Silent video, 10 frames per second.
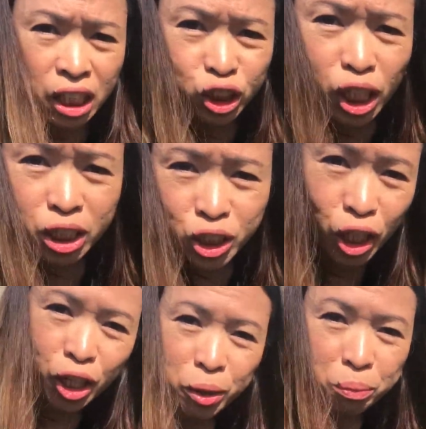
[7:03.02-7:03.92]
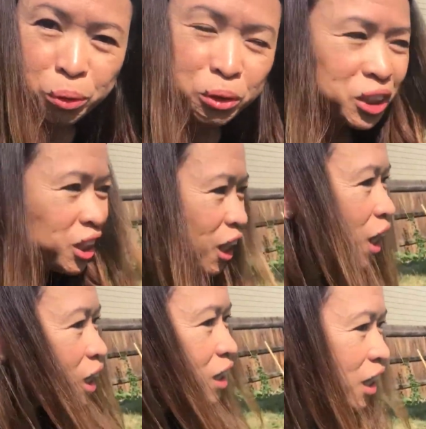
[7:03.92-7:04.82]
cha-cha kabocha.
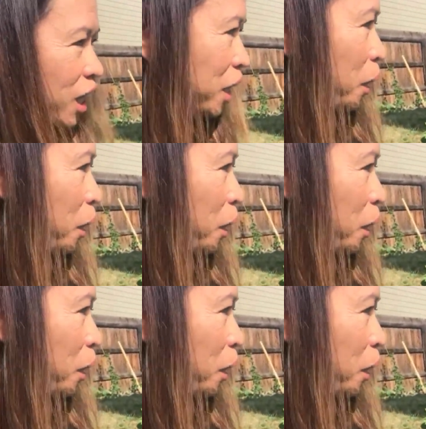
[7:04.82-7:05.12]
It's like